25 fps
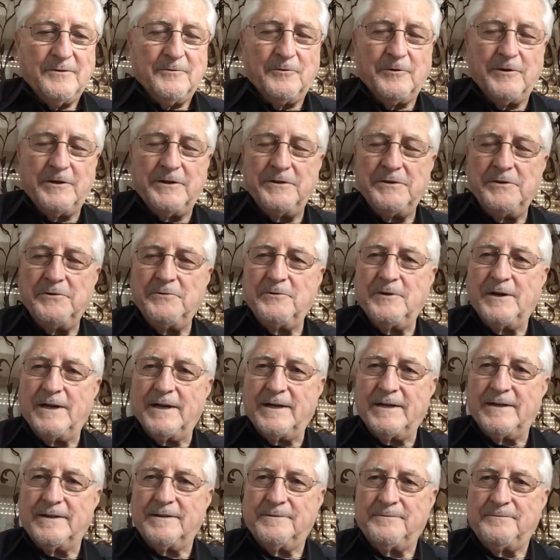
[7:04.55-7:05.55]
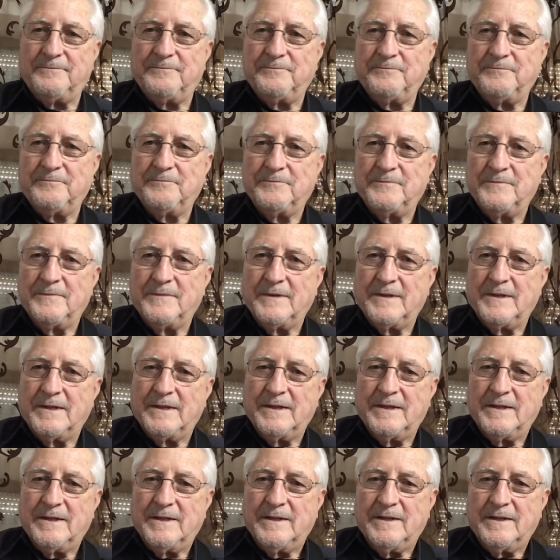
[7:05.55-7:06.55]
Where are you at?
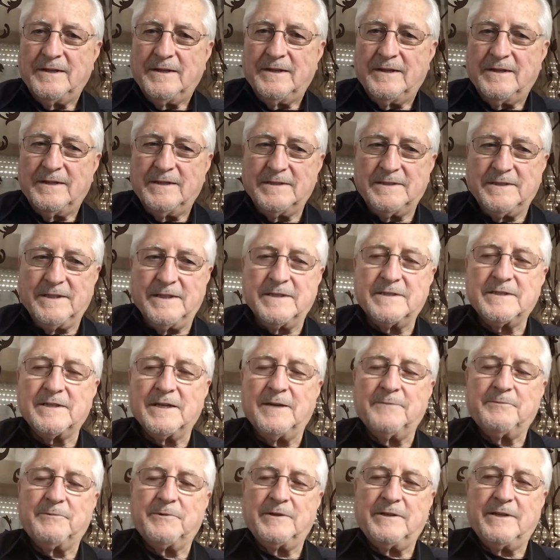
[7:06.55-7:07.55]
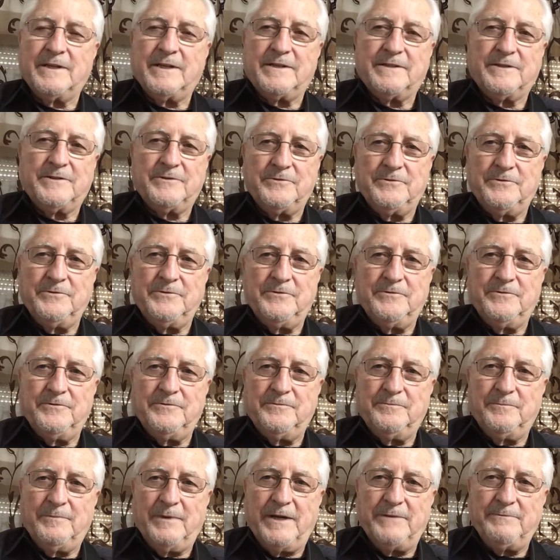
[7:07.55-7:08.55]
Is this something that you
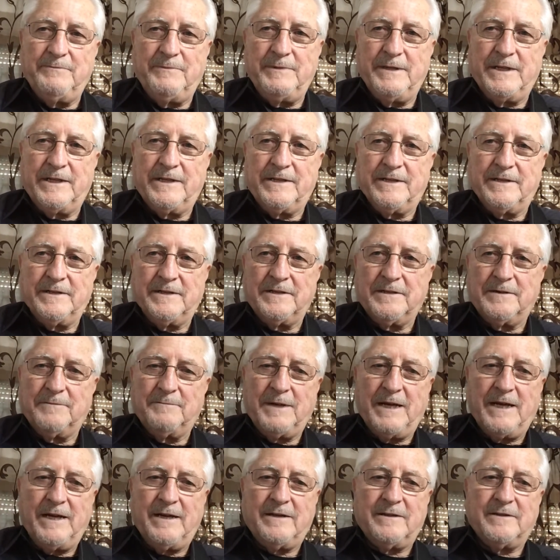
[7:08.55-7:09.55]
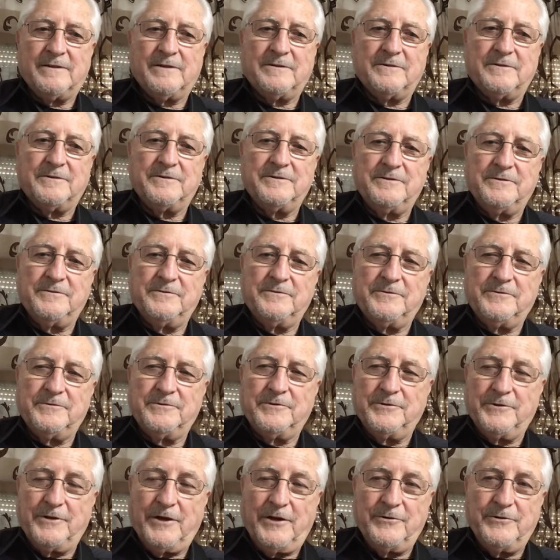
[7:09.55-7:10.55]
maybe been thinking about, or you
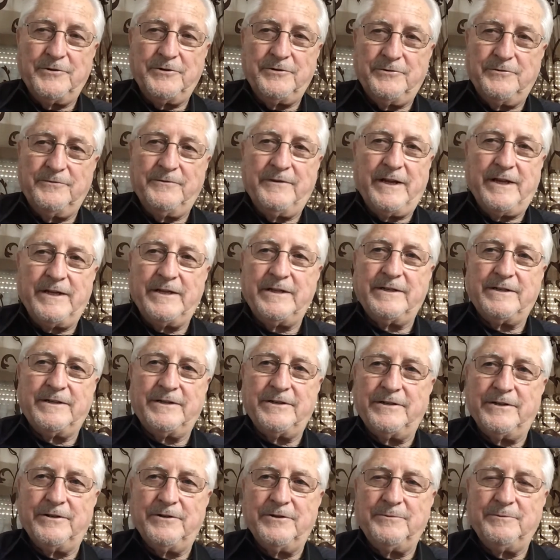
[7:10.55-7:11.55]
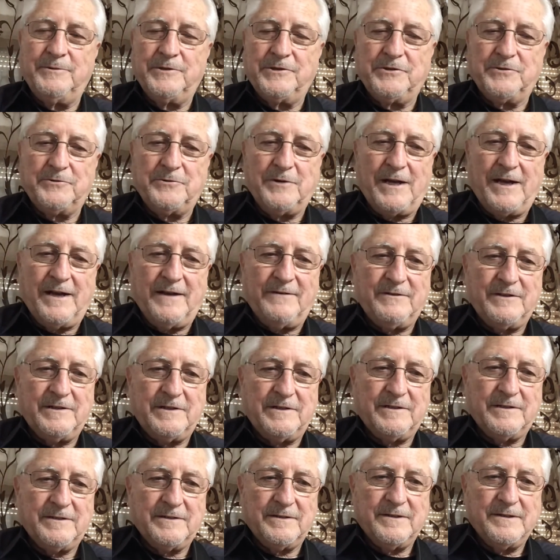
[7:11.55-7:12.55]
know you needed to do but you
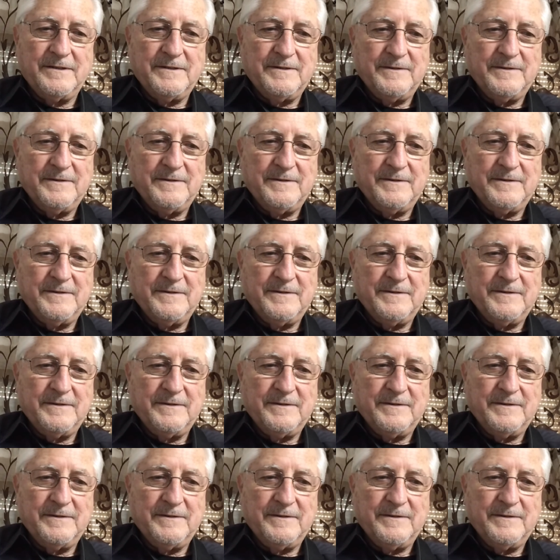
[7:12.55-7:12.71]
haven't?